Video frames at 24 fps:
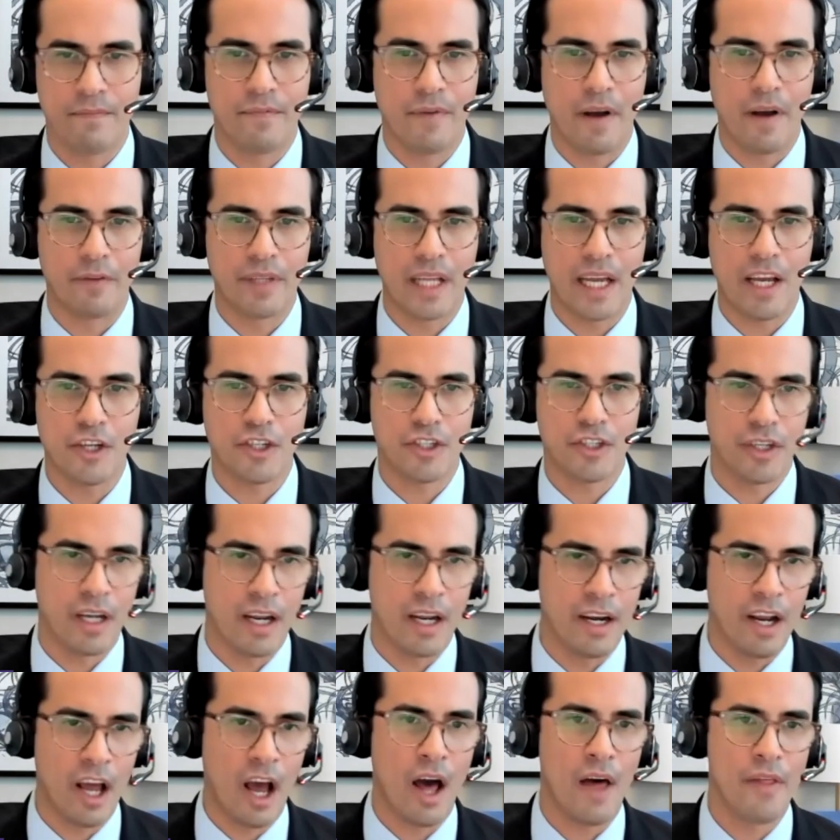foundation
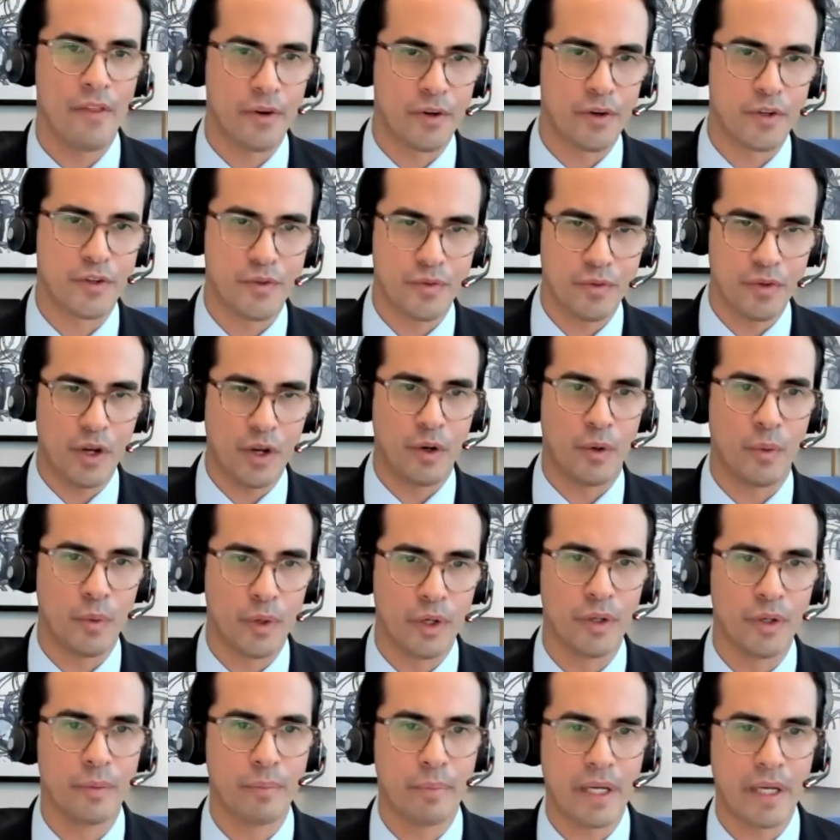and others,
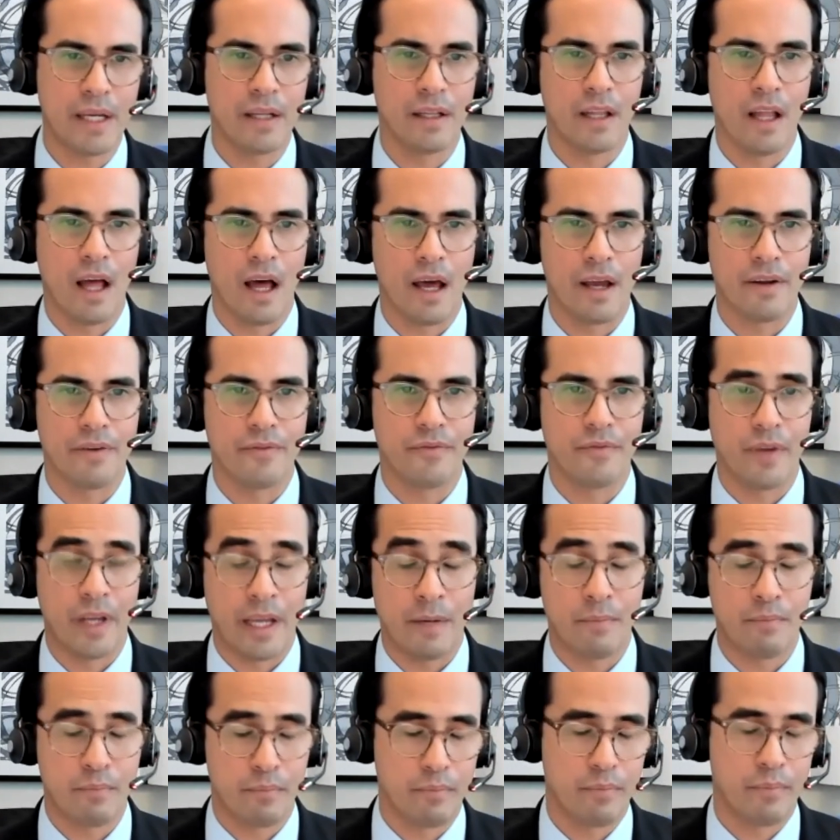will be
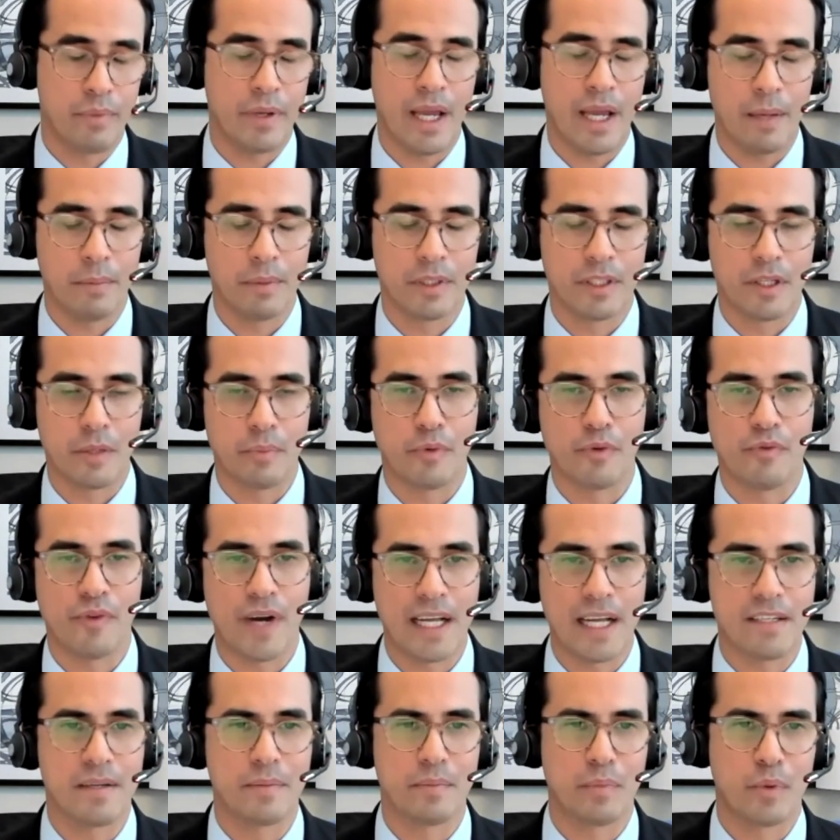and be able to
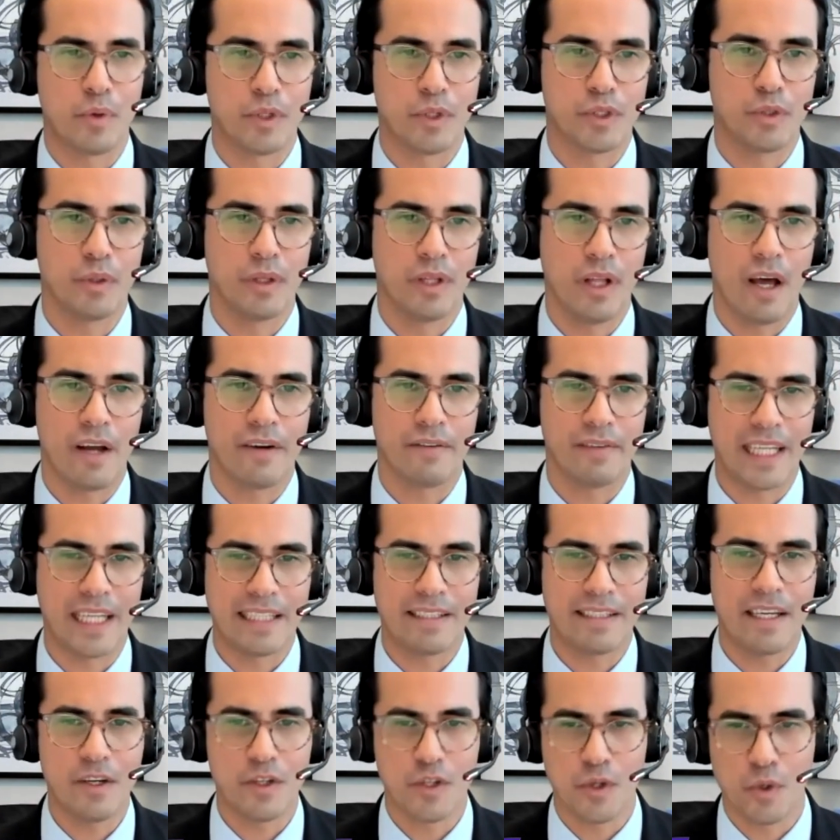provide support to a lot of
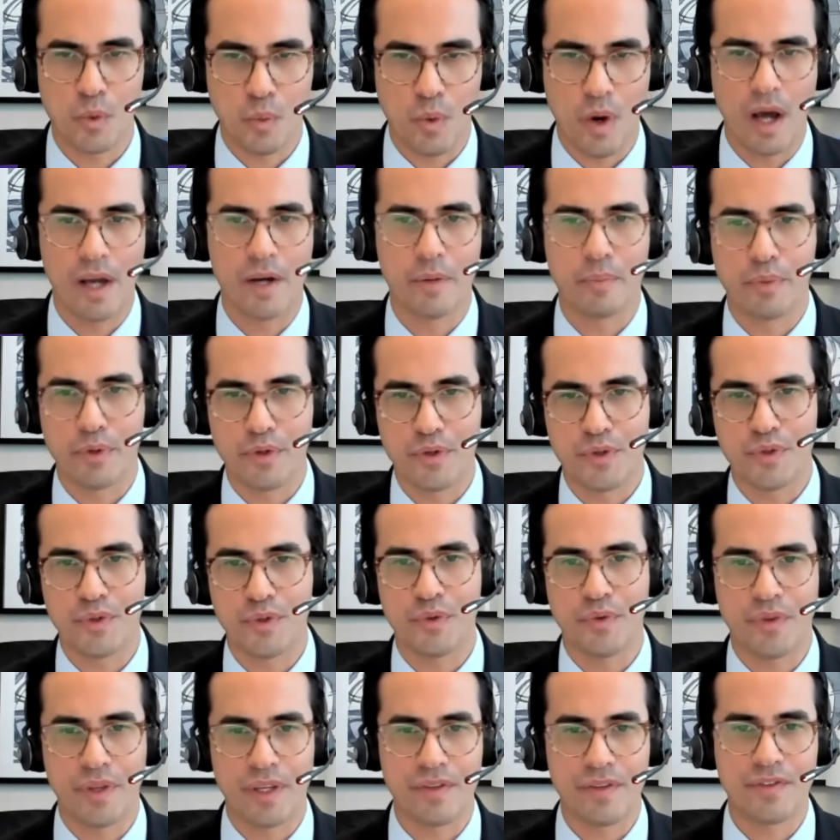Latinos who want to
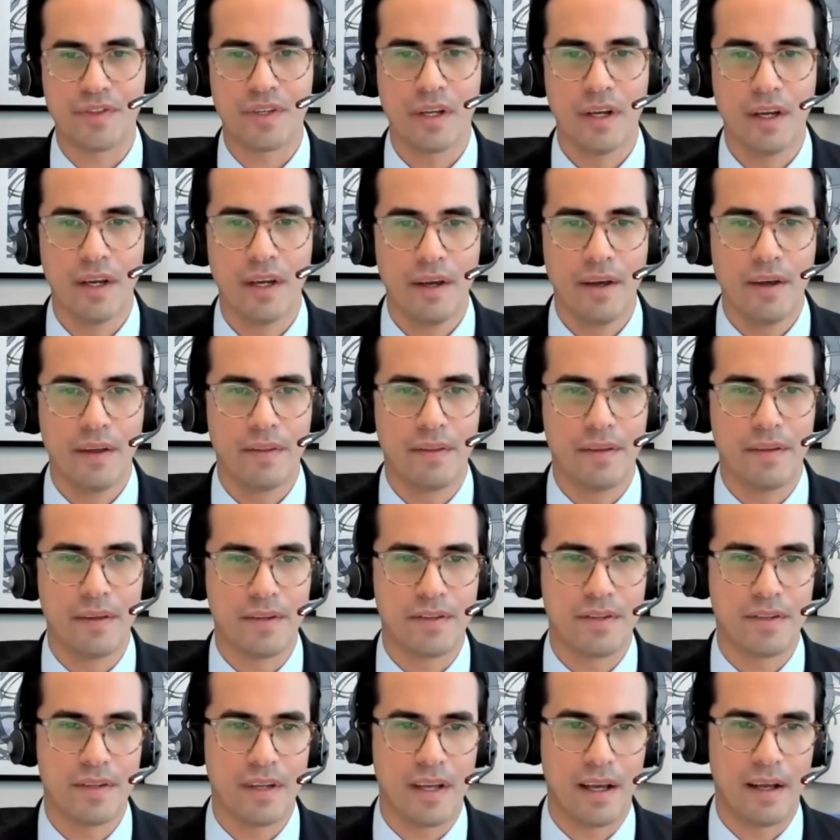pursue this
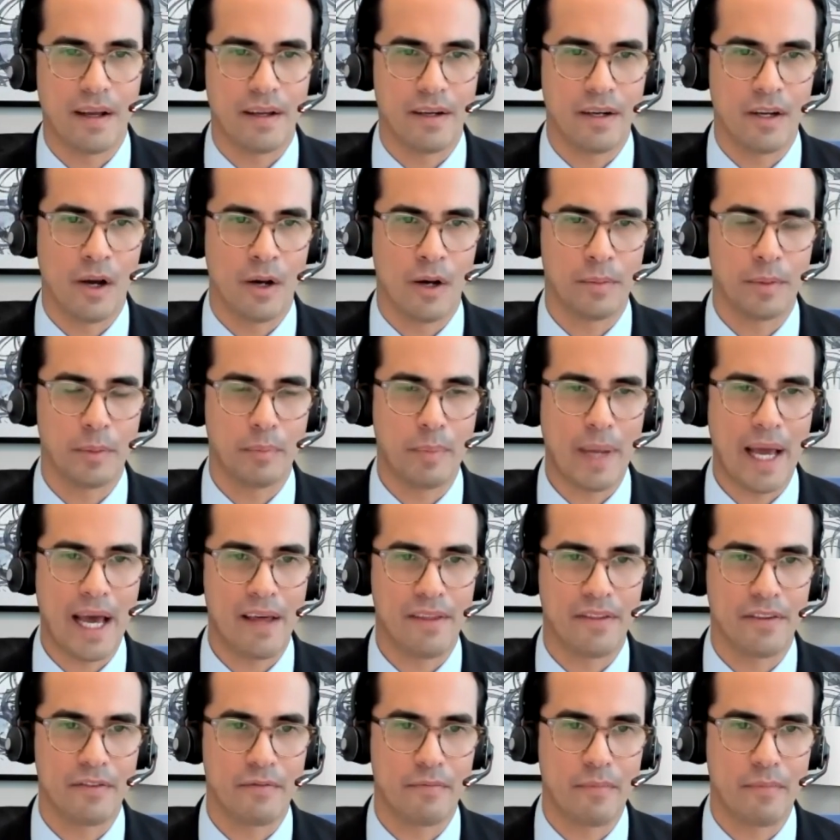novel path of